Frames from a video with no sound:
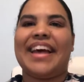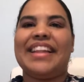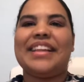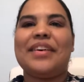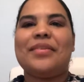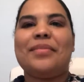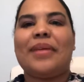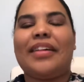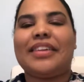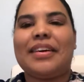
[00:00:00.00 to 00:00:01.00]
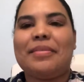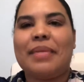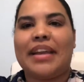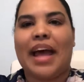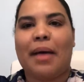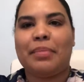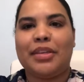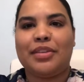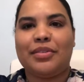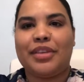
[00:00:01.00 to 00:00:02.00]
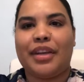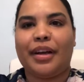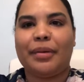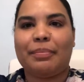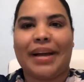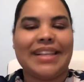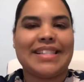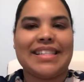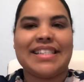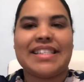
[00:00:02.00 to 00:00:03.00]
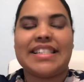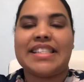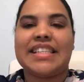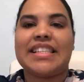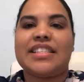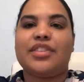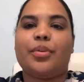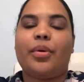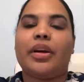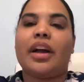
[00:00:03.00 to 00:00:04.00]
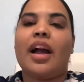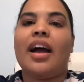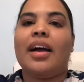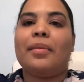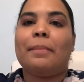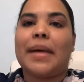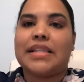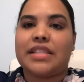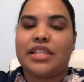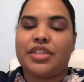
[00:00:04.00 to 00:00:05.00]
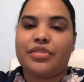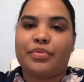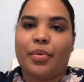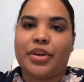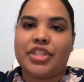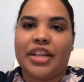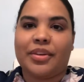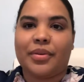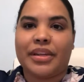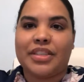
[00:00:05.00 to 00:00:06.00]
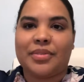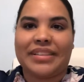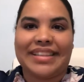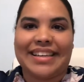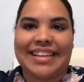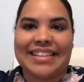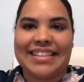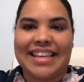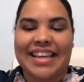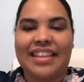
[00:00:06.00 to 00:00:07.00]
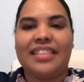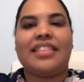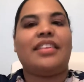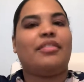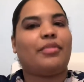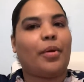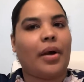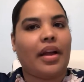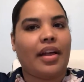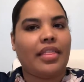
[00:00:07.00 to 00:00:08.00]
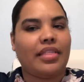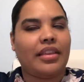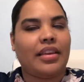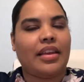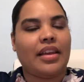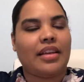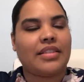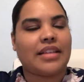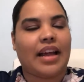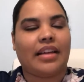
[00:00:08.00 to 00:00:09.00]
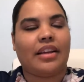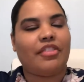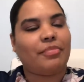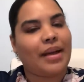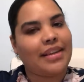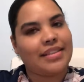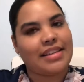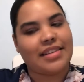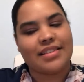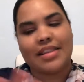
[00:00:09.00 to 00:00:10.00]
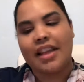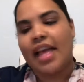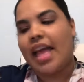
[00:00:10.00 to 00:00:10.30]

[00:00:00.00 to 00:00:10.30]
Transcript: Hello, welcome, and Happy New Year, Pisces. This is your message for January 2019 for the sign of Pisces.